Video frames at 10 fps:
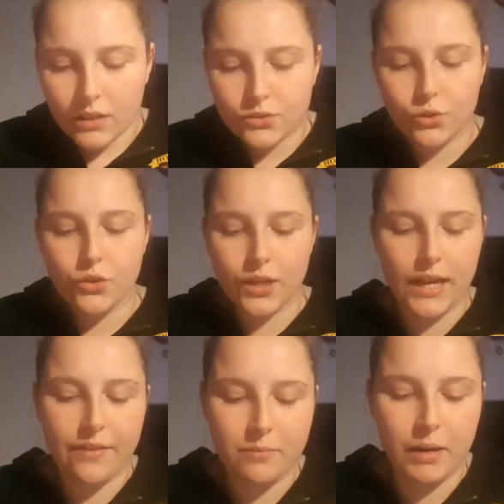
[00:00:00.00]
So you can
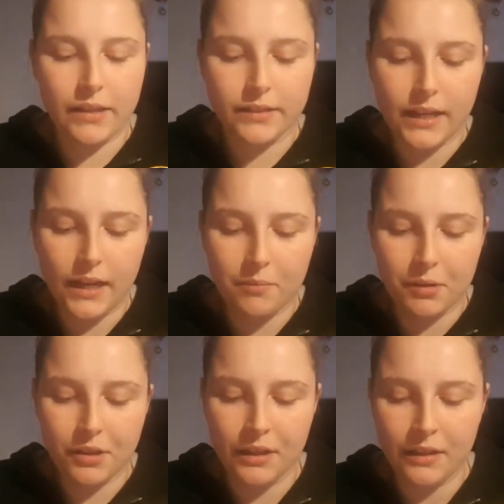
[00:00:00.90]
get them like um,
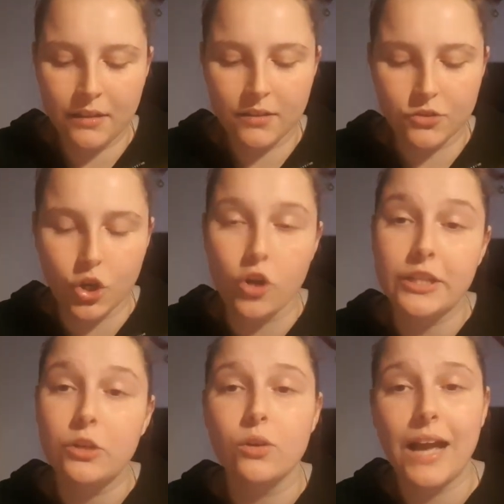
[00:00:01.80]
doggy or